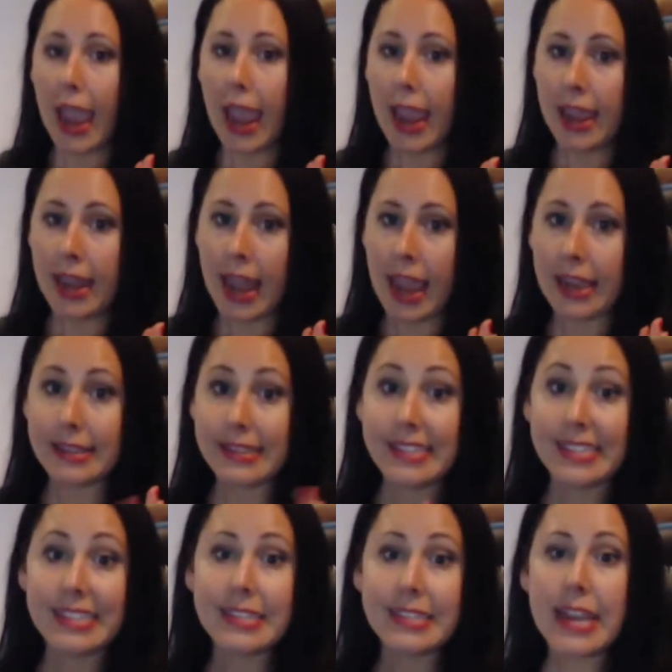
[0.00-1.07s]
In a
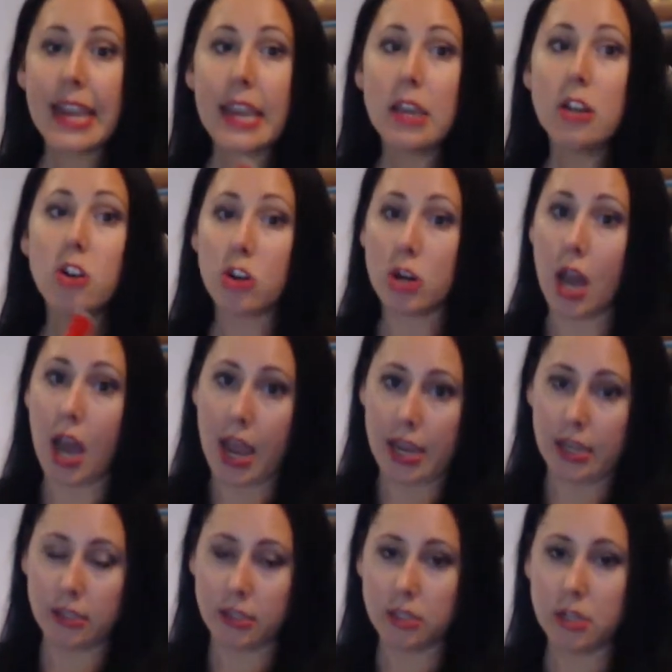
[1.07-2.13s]

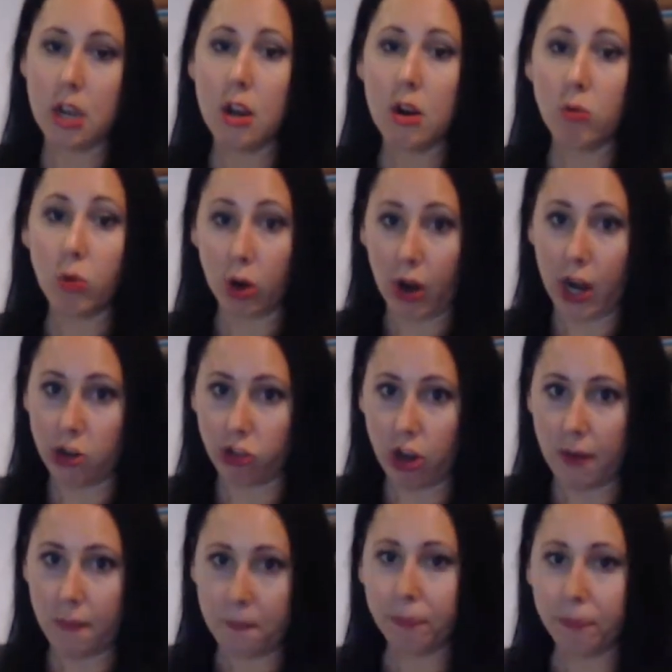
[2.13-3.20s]
standardized regression,
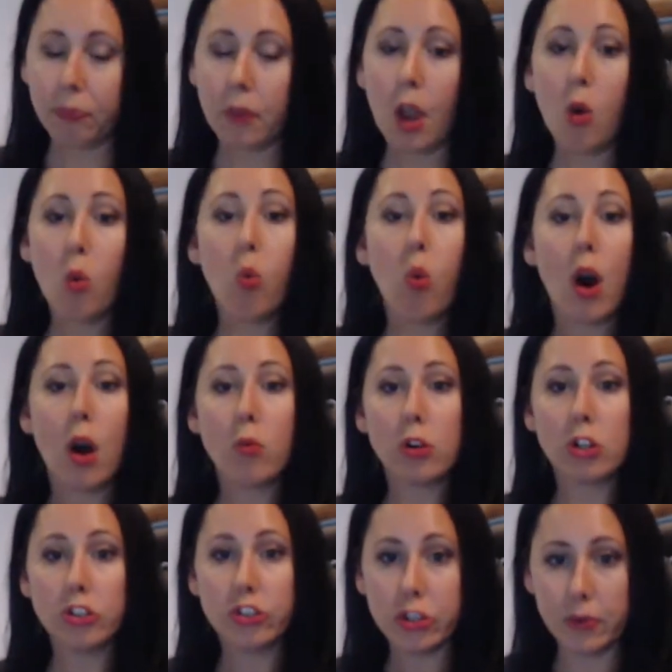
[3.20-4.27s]
what
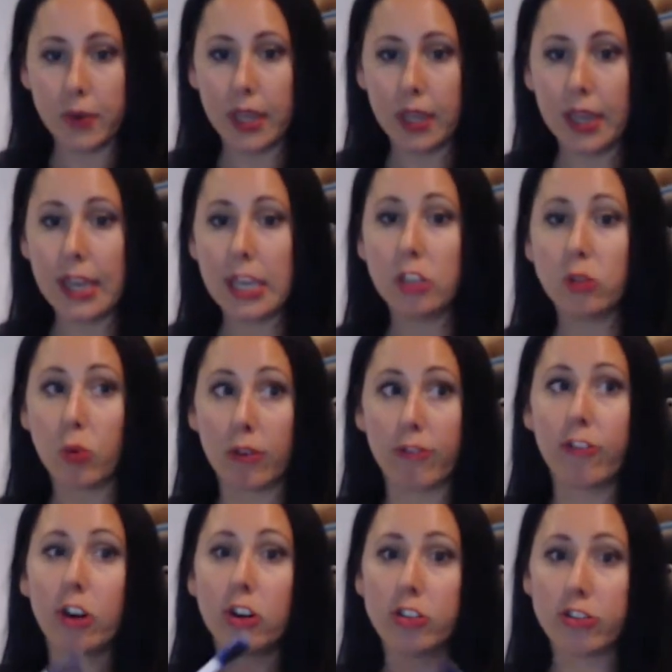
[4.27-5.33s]
we're doing is we're
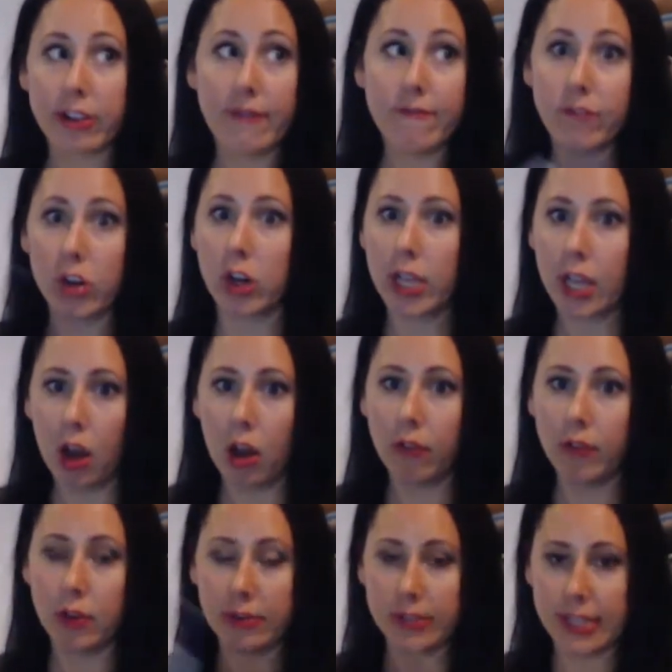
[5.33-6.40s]
first converting all
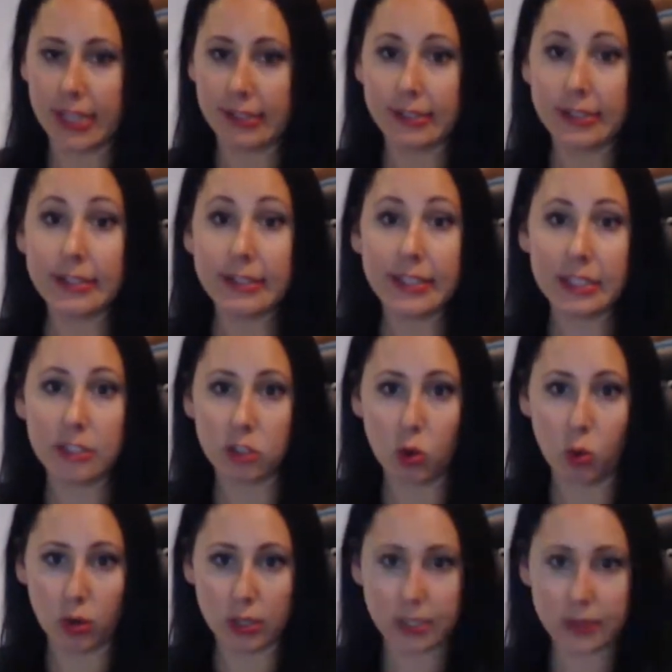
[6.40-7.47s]
those things to
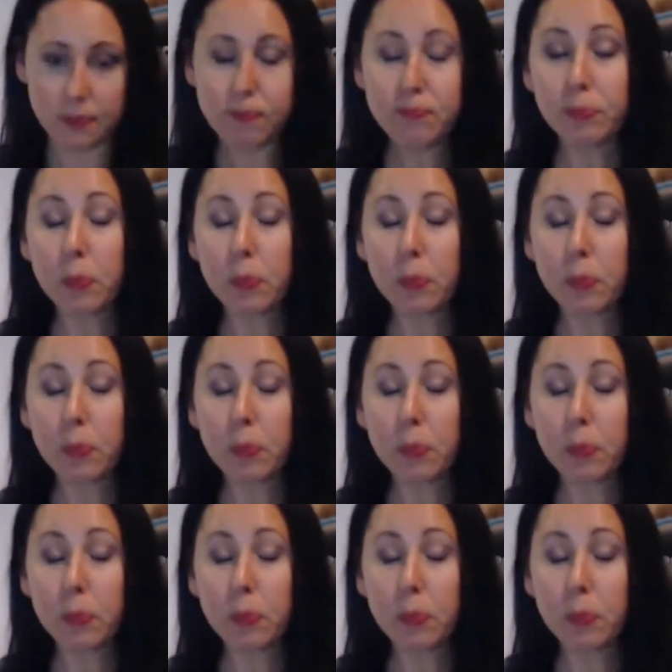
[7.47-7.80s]
z-scores.